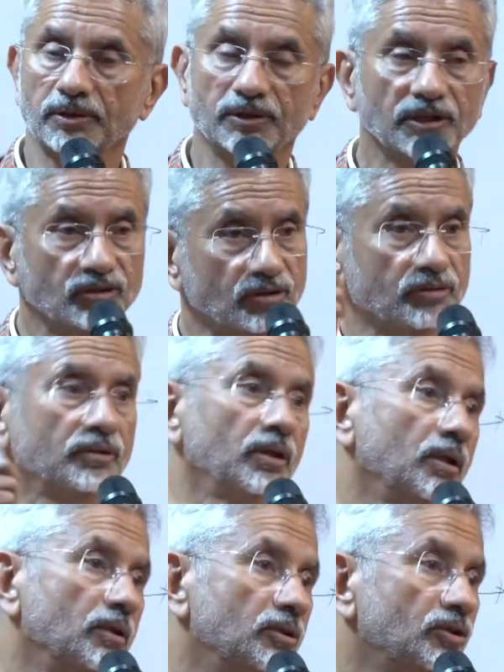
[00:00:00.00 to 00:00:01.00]

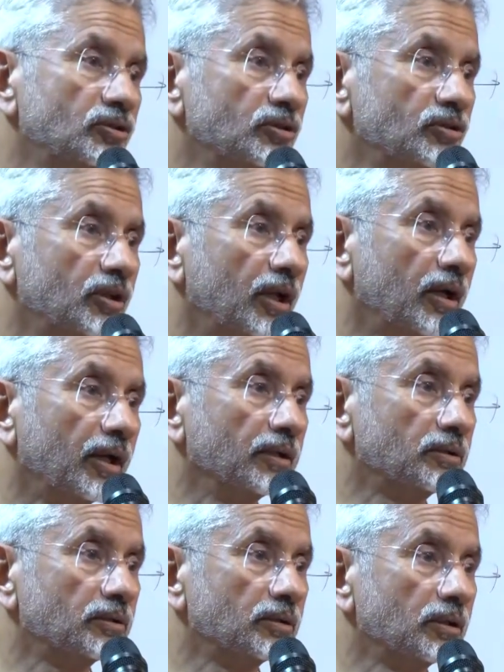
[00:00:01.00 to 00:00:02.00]
Yes, this is their
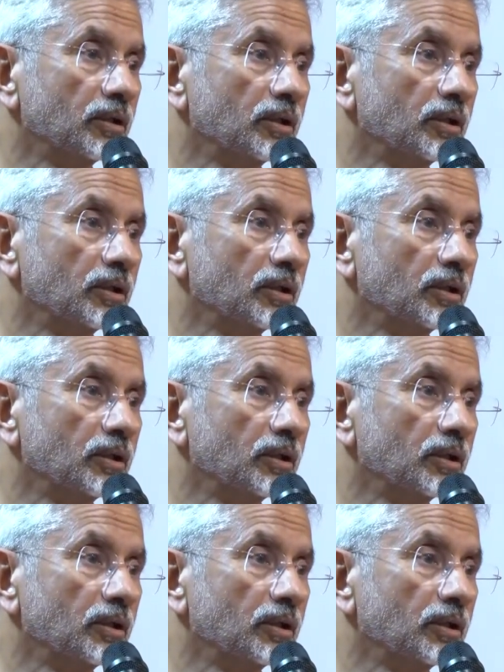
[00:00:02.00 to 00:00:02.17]
right.